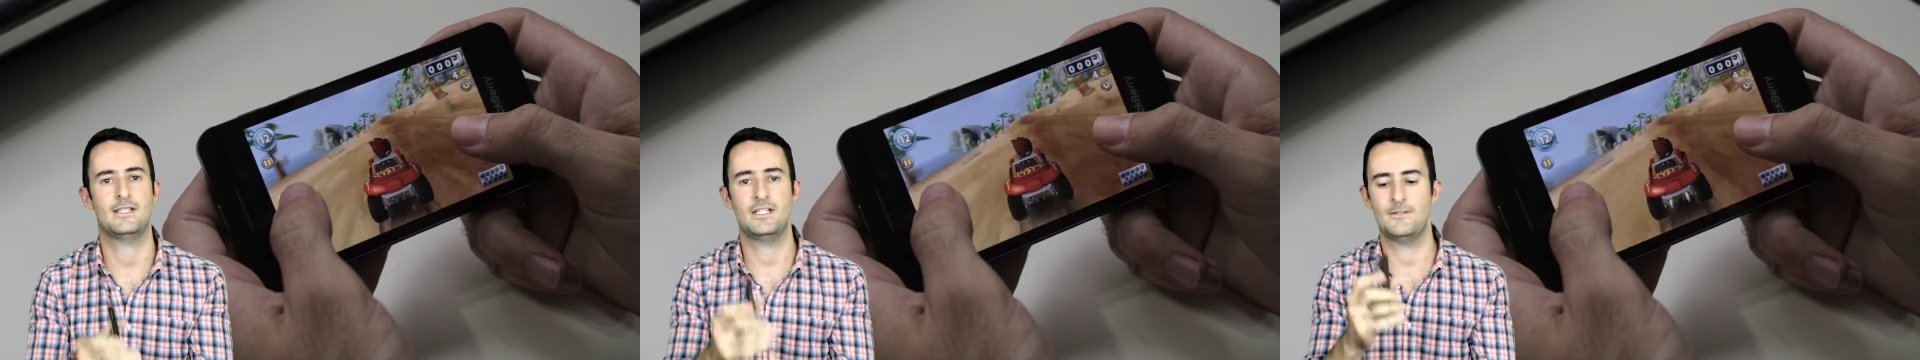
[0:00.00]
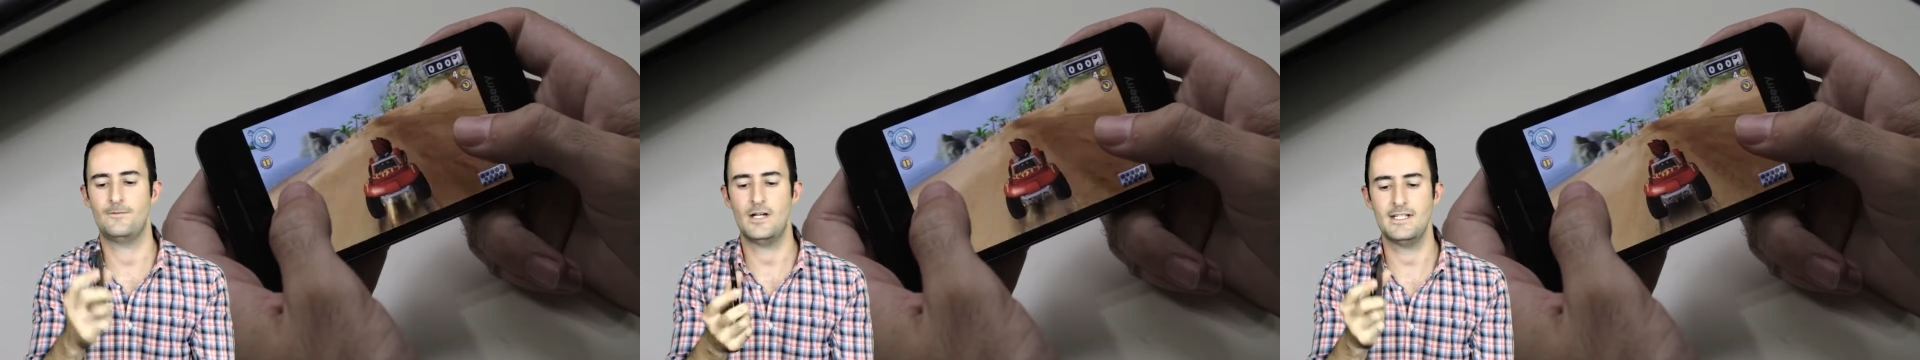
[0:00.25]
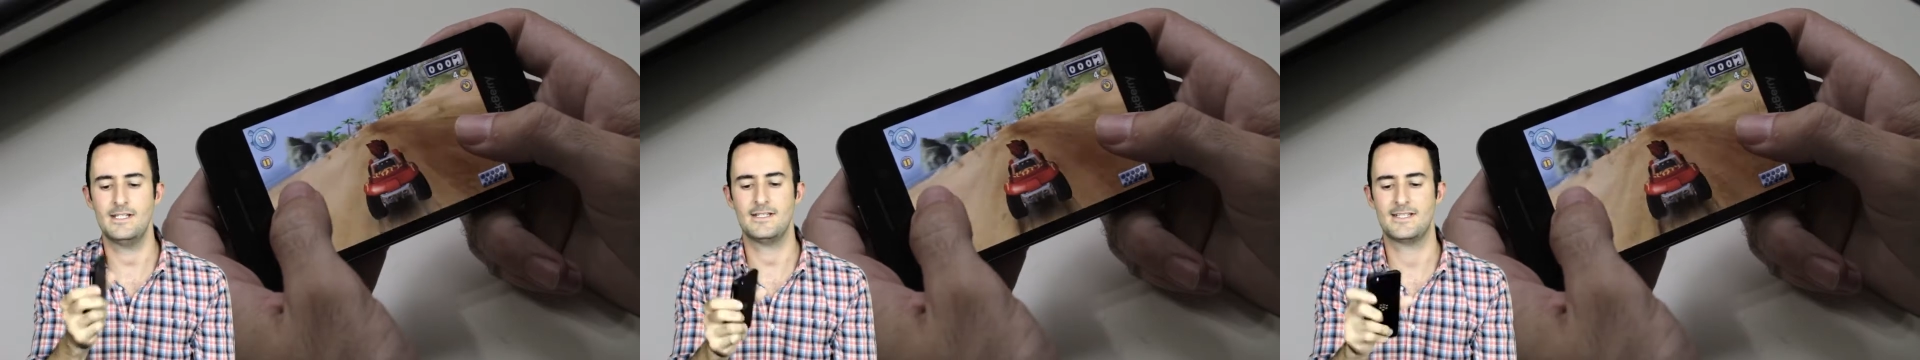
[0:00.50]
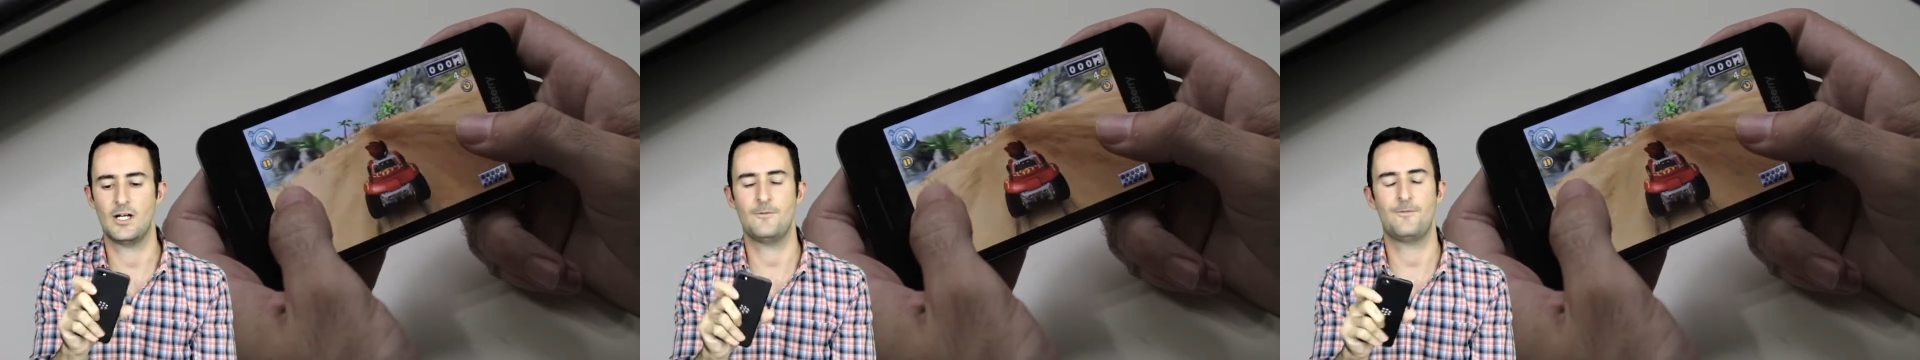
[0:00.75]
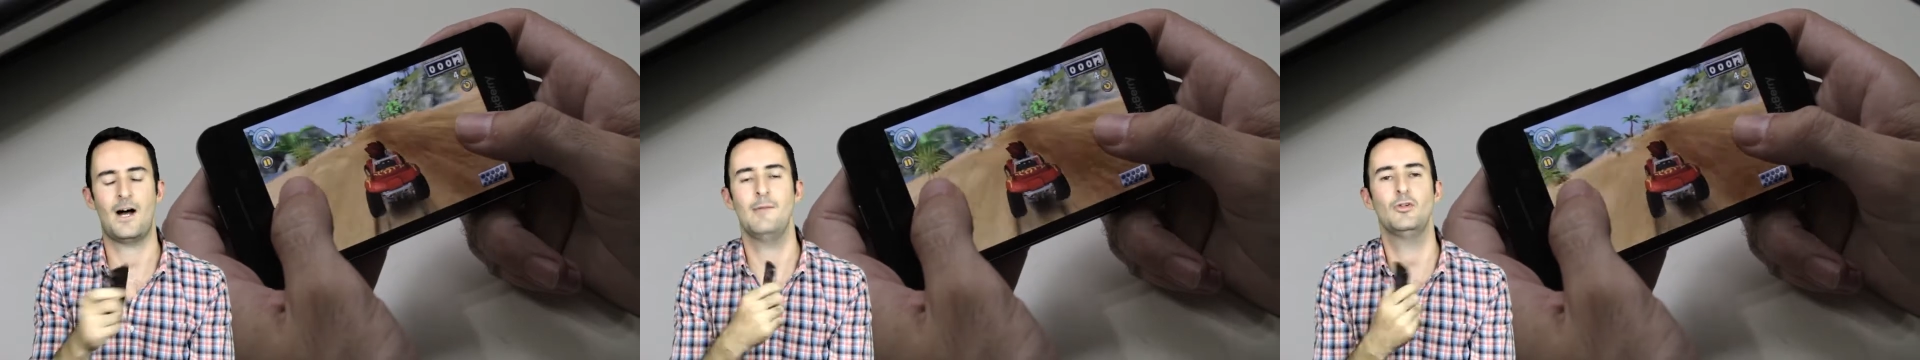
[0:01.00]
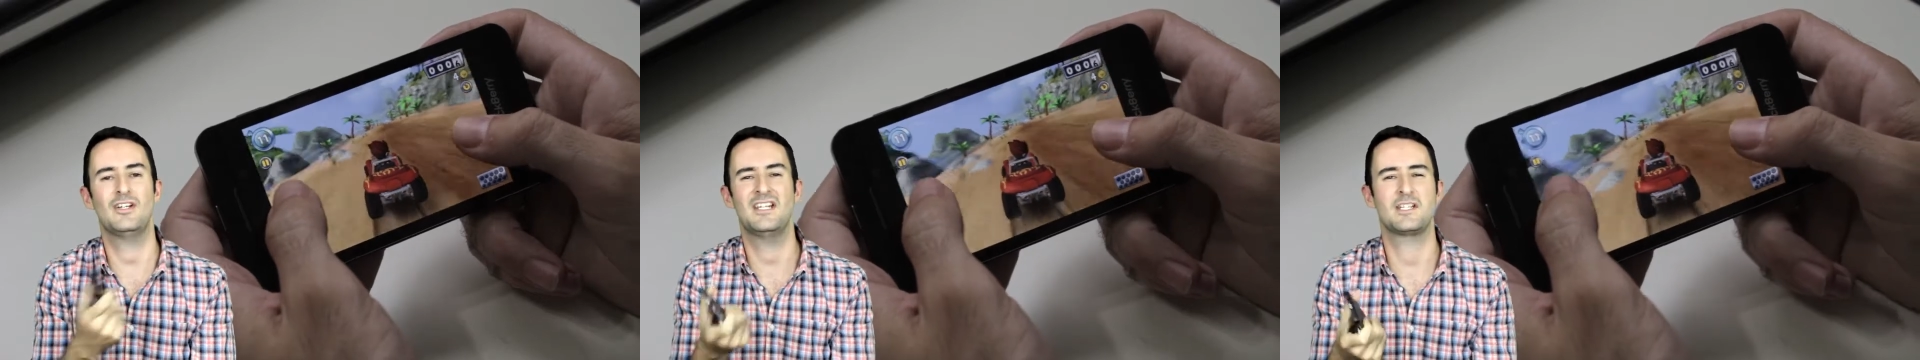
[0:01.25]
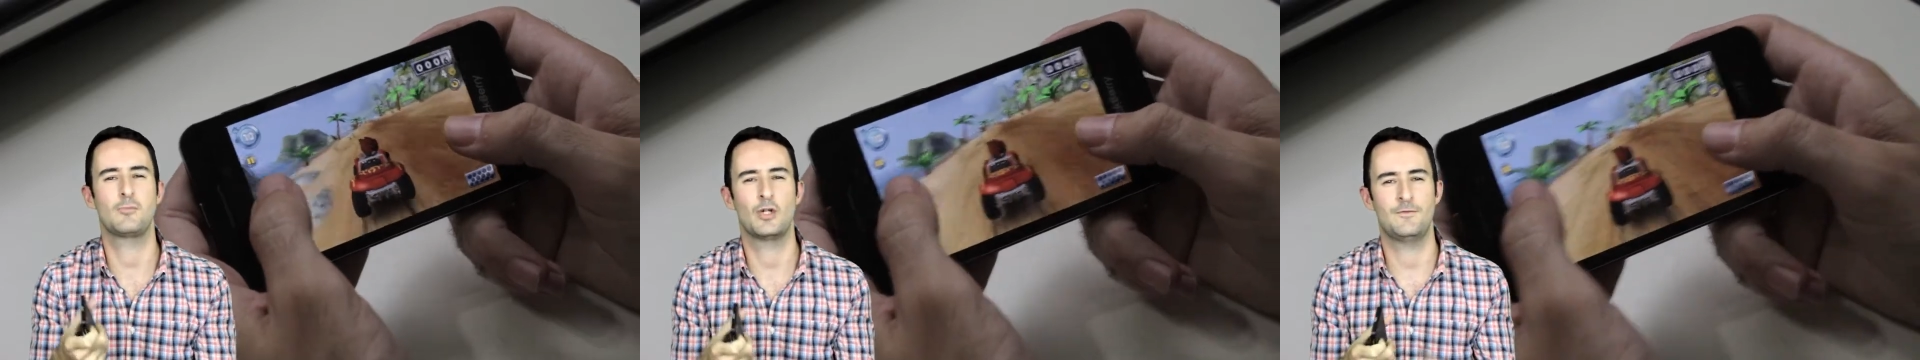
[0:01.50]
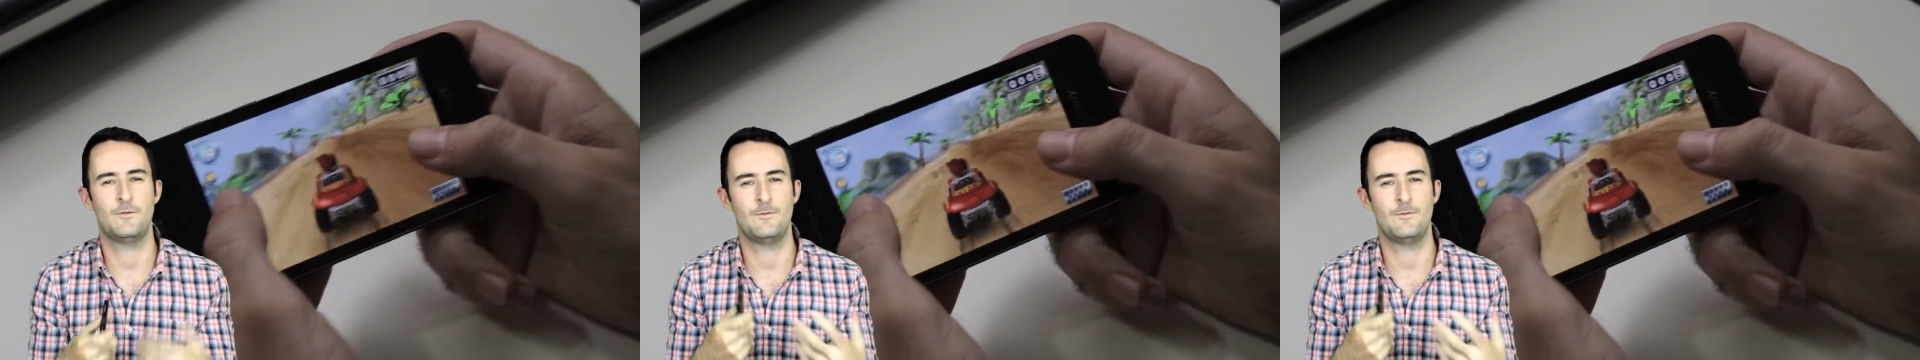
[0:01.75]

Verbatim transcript: The device itself, I'm looking as more of a